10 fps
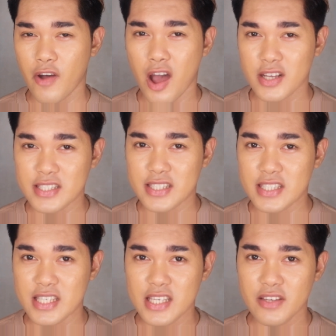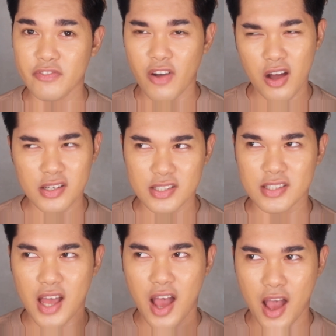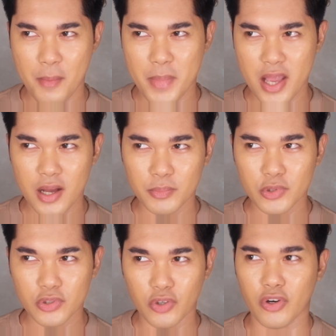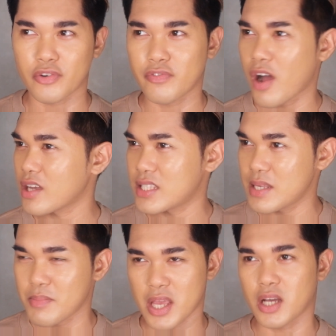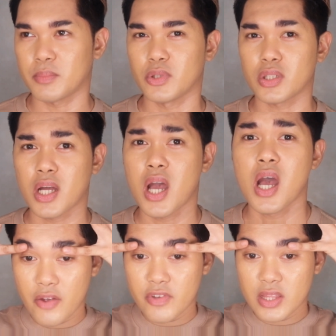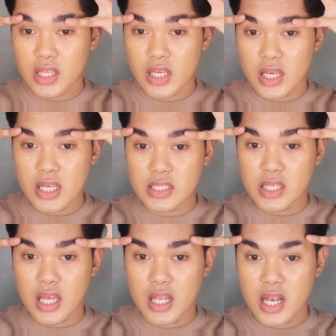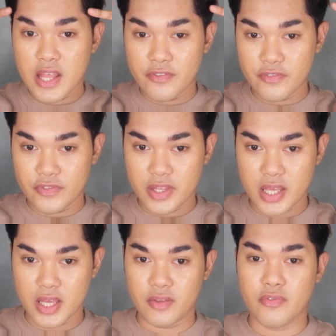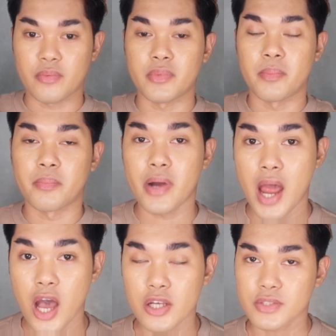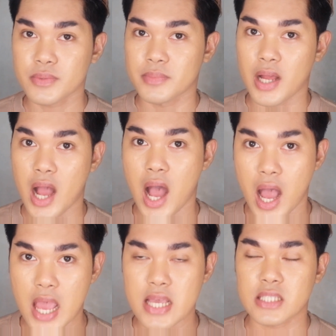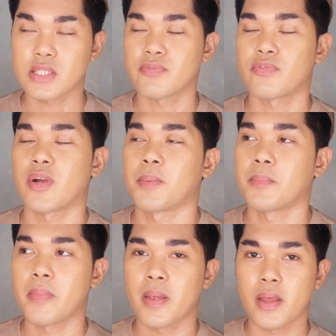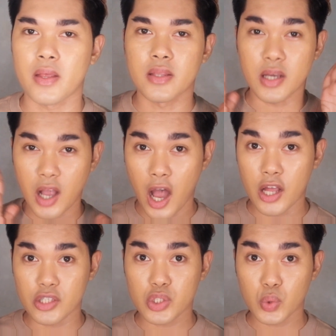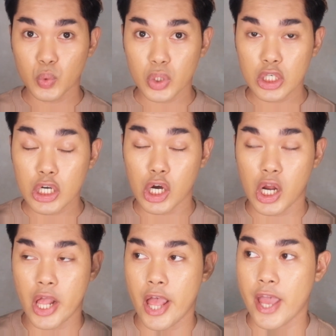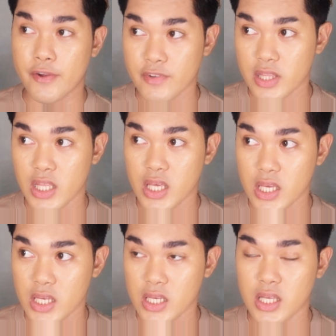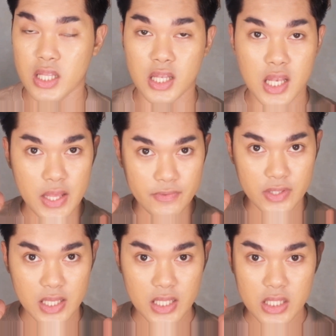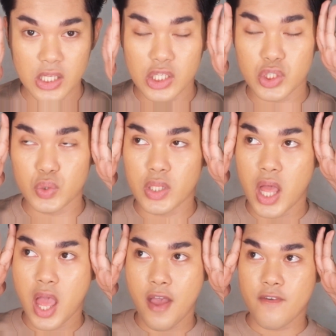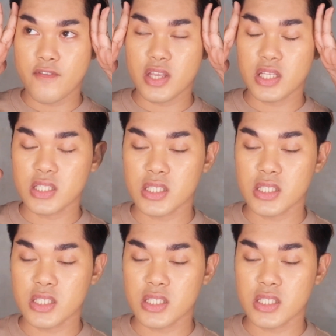Fox makeup look or Foxy makeup look, everything is lifted. From the brows, from the eyes, from the contour, everything lifted to the heavens.